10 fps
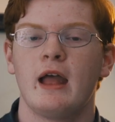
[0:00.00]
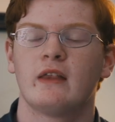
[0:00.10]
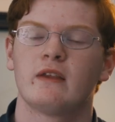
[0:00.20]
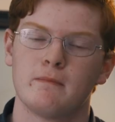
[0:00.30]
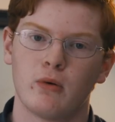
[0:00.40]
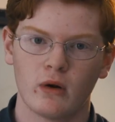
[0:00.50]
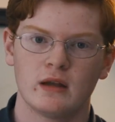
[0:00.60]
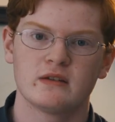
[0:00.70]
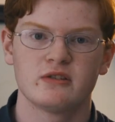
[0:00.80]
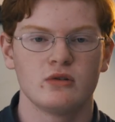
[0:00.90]
It's
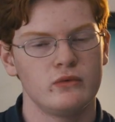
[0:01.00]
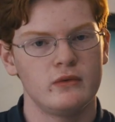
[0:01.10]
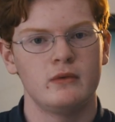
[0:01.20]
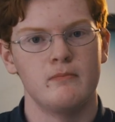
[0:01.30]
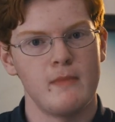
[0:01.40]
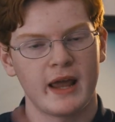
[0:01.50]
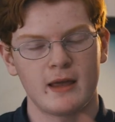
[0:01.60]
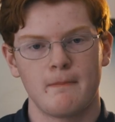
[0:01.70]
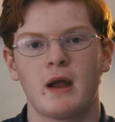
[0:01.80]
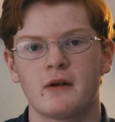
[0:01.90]
important to my
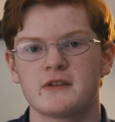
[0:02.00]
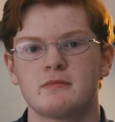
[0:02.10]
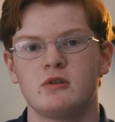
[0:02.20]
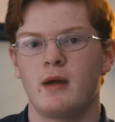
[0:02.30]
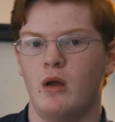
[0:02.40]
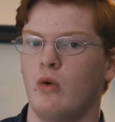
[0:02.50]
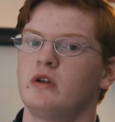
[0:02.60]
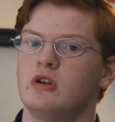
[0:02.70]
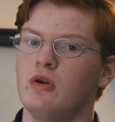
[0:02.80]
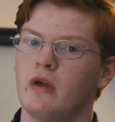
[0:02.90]
comparison between my
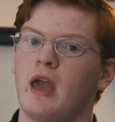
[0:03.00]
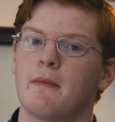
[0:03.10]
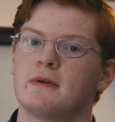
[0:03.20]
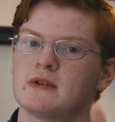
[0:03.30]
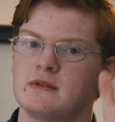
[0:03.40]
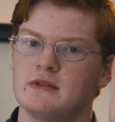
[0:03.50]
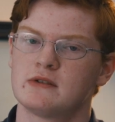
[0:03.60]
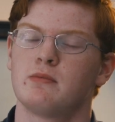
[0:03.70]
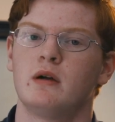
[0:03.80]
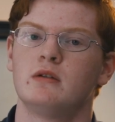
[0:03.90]
old and new cameras, because
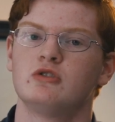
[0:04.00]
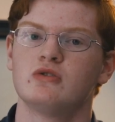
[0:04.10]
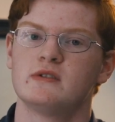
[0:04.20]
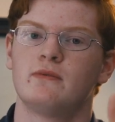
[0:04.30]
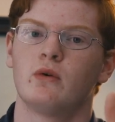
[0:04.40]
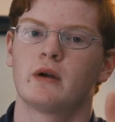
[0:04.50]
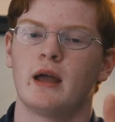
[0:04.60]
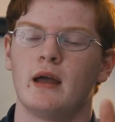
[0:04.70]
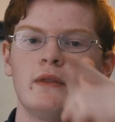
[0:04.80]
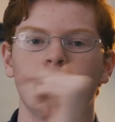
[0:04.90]
this one shoots at
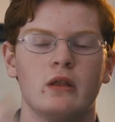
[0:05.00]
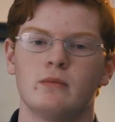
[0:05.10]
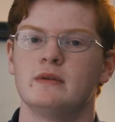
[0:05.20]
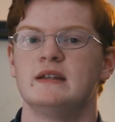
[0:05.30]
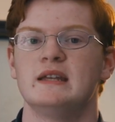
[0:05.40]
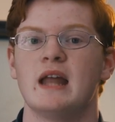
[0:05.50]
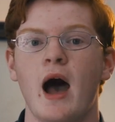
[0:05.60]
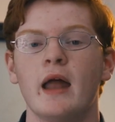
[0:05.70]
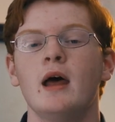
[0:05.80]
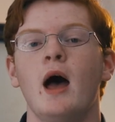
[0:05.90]
4K, the other one did
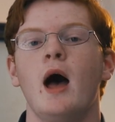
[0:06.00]
not.